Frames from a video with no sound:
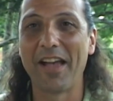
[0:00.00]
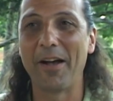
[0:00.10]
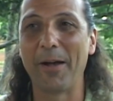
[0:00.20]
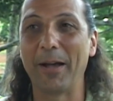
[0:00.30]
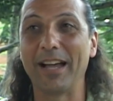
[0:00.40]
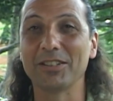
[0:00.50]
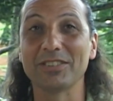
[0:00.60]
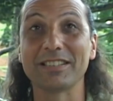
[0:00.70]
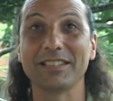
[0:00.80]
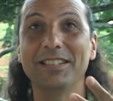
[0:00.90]
I could
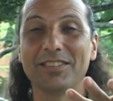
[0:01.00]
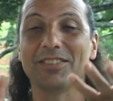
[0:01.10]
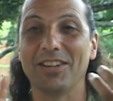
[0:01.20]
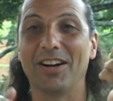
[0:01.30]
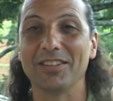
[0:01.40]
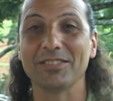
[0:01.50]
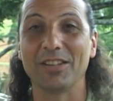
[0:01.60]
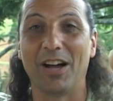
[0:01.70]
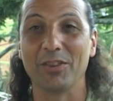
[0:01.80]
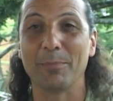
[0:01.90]
see the dot
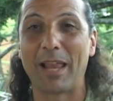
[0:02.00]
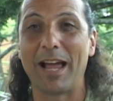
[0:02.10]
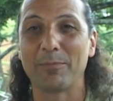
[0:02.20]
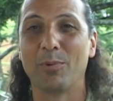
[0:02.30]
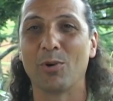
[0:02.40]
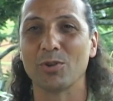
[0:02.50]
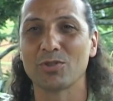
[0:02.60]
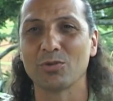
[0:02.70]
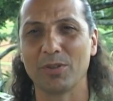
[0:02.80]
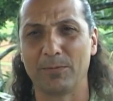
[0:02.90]
on the blackboard.
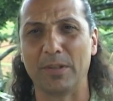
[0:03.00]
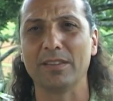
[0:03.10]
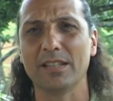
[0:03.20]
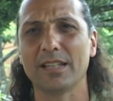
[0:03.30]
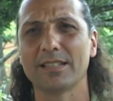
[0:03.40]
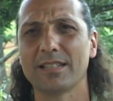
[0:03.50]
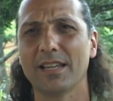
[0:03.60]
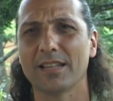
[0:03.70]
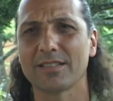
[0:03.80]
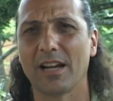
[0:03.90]
So if it didn't
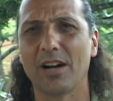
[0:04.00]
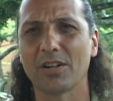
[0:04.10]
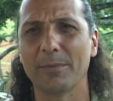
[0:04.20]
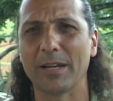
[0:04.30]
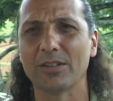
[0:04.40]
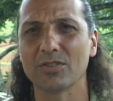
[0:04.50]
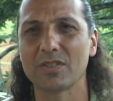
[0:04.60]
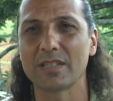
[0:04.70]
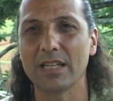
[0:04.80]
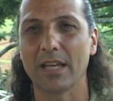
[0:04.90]
exist, how come I could
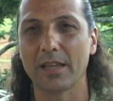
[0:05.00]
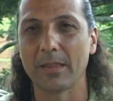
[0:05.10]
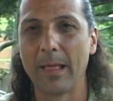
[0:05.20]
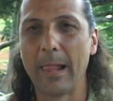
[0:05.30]
see it?